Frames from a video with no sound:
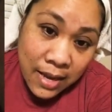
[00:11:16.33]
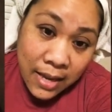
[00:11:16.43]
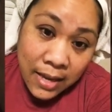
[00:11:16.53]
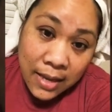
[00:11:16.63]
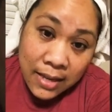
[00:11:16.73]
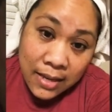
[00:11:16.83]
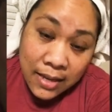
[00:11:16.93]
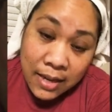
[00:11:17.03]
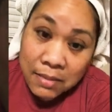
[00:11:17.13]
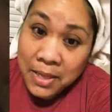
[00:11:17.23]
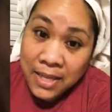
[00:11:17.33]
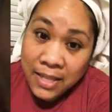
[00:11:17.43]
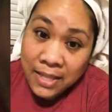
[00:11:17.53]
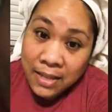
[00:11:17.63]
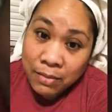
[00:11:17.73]
And I'm not the
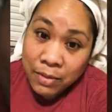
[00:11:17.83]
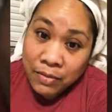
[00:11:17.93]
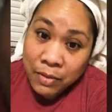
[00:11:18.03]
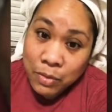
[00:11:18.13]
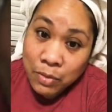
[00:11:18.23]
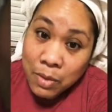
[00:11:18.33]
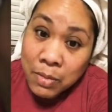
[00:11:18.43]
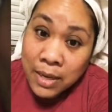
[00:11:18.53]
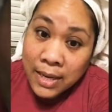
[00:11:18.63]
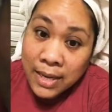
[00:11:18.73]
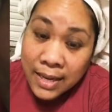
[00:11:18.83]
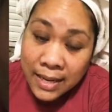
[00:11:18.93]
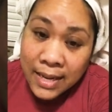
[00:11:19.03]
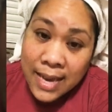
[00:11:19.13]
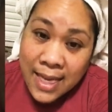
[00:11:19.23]
type of a woman
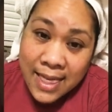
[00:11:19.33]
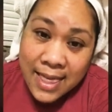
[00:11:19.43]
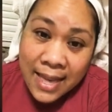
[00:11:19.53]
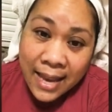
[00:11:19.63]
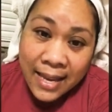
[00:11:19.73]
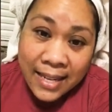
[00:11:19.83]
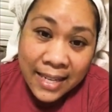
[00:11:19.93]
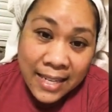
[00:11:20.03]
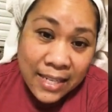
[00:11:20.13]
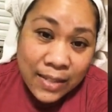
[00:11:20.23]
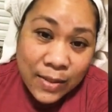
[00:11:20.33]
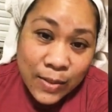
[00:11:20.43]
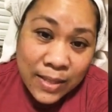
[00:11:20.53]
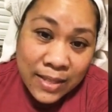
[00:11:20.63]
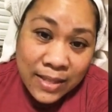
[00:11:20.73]
that likes to
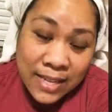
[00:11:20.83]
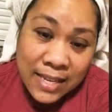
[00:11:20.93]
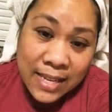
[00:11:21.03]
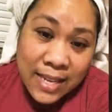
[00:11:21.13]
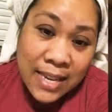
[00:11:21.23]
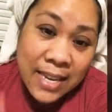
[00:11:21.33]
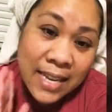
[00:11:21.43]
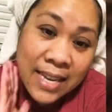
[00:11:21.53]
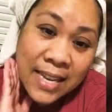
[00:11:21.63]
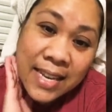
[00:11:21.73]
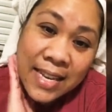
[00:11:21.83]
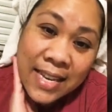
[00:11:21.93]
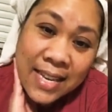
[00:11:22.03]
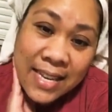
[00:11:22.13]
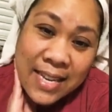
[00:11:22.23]
see
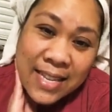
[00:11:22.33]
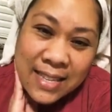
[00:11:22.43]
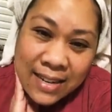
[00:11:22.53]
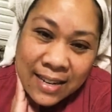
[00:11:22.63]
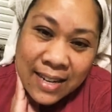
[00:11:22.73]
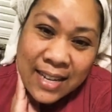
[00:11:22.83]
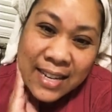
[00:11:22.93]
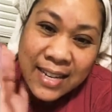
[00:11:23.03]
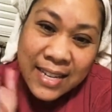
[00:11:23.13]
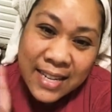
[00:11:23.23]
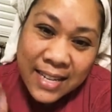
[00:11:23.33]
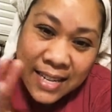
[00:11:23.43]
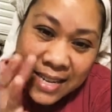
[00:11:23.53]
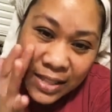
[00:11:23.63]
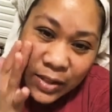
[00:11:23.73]
dark
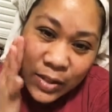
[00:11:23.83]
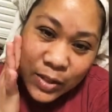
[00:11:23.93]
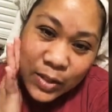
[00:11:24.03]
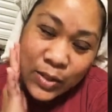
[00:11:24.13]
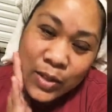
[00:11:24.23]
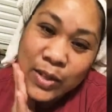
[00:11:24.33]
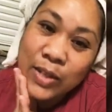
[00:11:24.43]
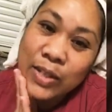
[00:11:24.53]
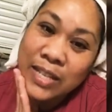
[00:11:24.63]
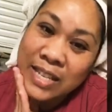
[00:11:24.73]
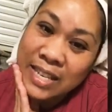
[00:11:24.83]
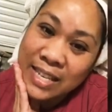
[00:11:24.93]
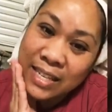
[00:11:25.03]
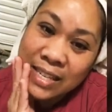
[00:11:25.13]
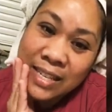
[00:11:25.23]
near on
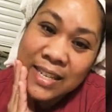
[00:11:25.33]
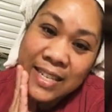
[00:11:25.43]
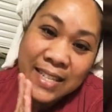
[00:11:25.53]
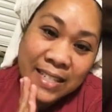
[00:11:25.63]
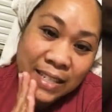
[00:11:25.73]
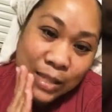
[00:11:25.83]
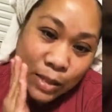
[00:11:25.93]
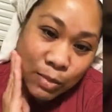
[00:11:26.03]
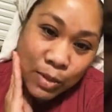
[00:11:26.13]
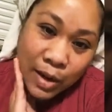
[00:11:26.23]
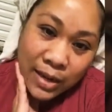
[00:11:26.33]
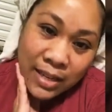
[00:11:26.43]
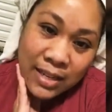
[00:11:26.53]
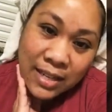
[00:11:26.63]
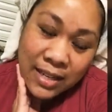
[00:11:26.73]
skin dark spot.
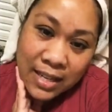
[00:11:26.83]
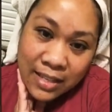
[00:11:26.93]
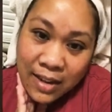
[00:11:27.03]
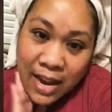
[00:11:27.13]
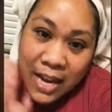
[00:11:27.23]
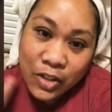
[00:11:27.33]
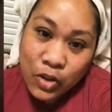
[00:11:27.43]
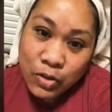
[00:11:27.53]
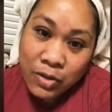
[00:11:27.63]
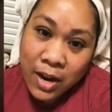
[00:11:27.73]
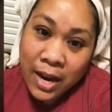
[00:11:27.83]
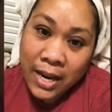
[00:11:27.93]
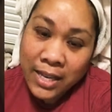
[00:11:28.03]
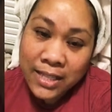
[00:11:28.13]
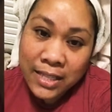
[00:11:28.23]
So I
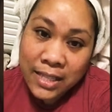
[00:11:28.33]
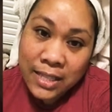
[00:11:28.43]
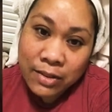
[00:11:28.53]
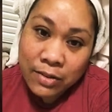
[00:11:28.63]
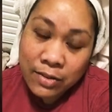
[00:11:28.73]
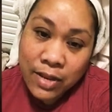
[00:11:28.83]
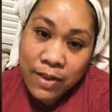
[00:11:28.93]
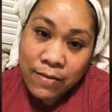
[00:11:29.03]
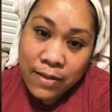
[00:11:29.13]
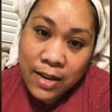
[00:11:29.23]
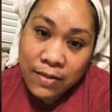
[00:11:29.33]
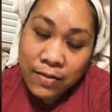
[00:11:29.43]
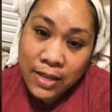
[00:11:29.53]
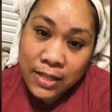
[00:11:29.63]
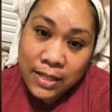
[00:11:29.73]
try still, even if
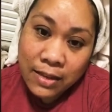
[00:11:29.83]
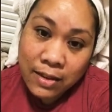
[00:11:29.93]
it's